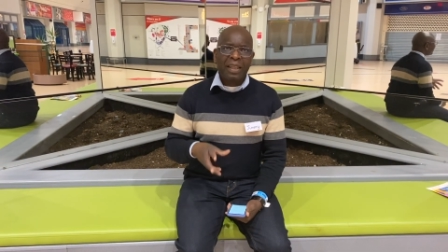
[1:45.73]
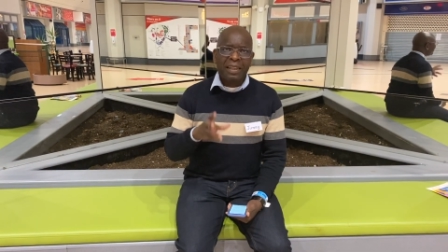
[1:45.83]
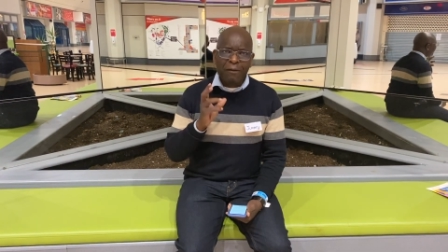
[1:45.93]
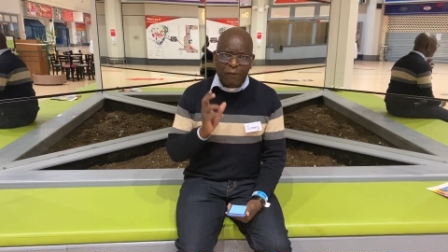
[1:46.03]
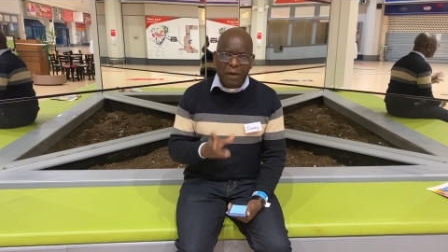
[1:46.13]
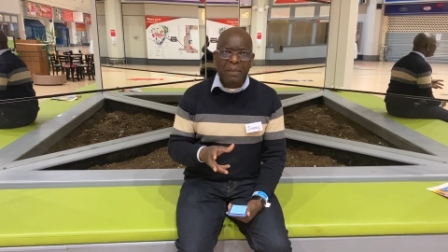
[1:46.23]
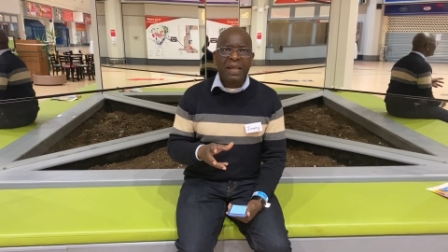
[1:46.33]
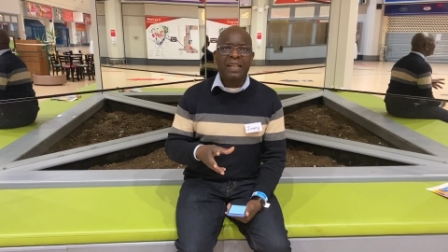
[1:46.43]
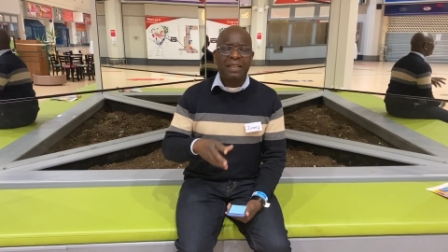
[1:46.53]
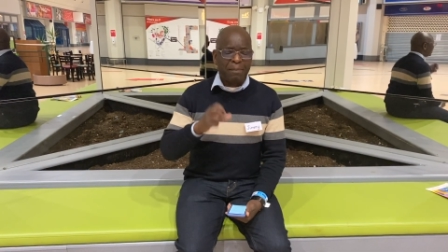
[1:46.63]
the
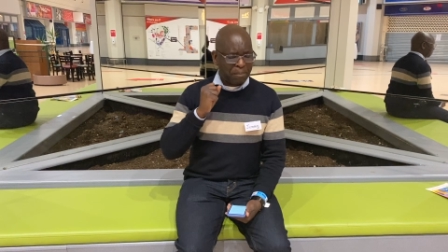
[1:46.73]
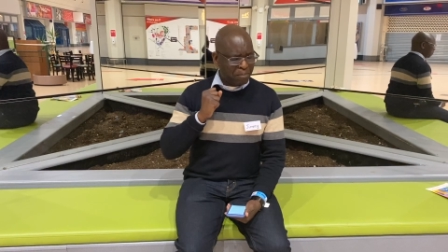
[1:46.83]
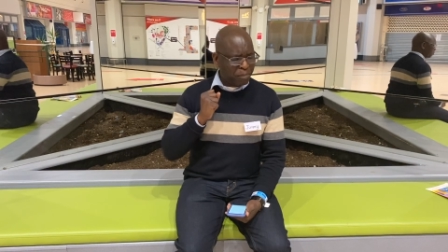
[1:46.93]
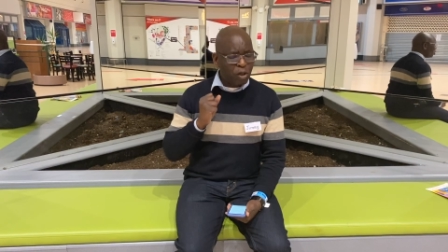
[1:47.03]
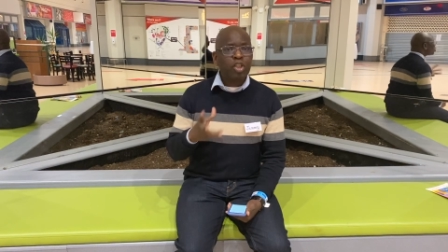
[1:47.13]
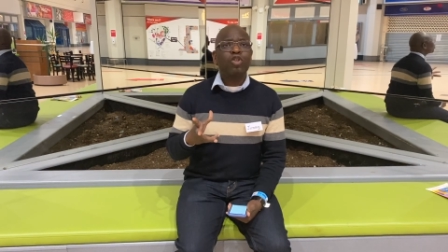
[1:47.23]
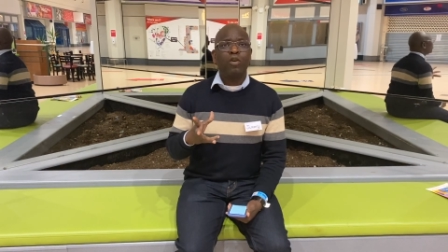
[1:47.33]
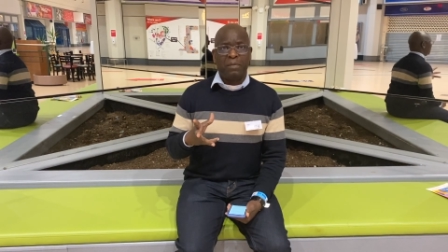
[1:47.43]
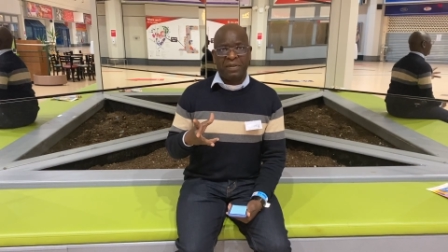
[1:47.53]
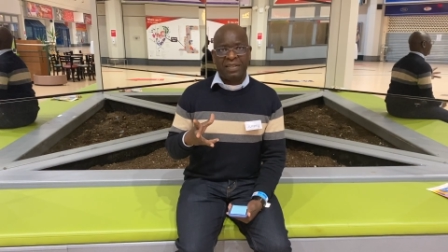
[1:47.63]
family
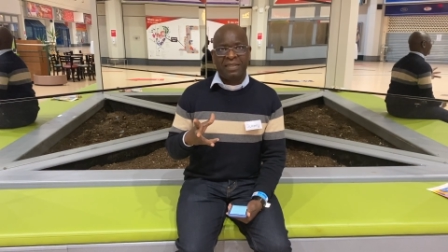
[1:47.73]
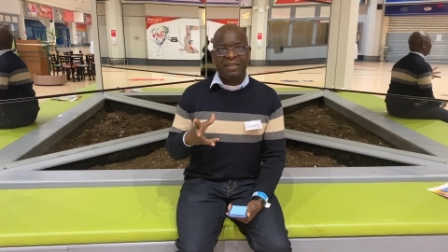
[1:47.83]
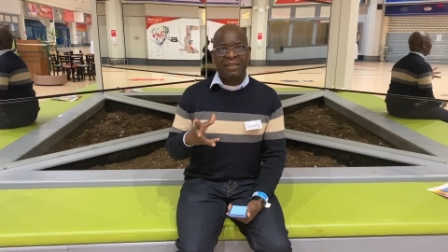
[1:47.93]
blossoms.